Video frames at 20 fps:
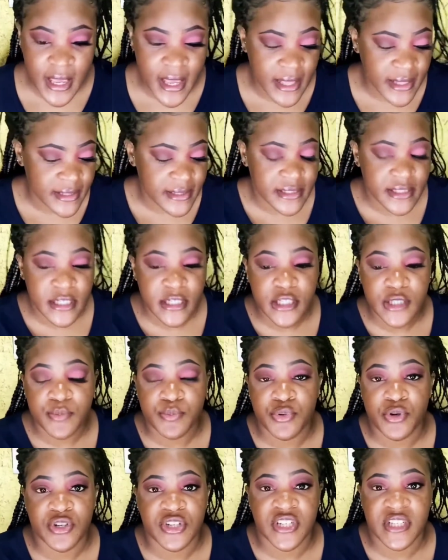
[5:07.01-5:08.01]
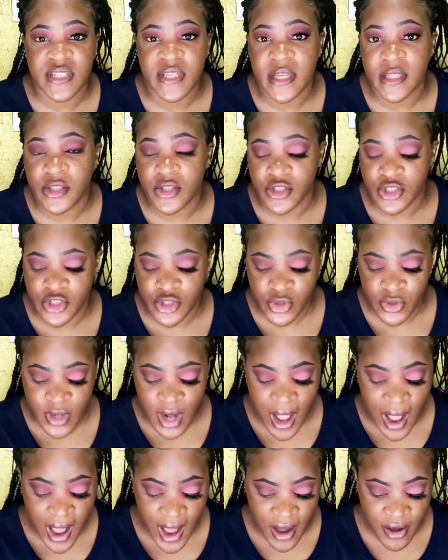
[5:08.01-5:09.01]
And this brush set does not
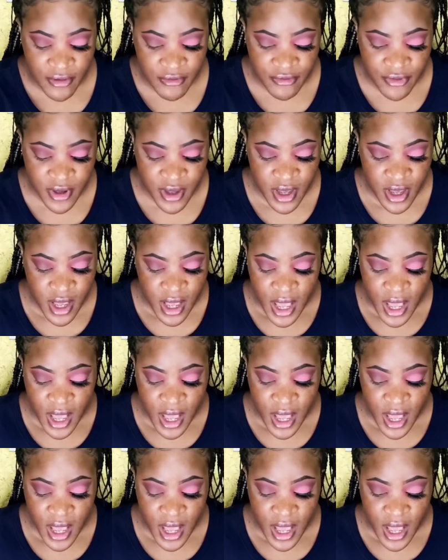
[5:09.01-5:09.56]
have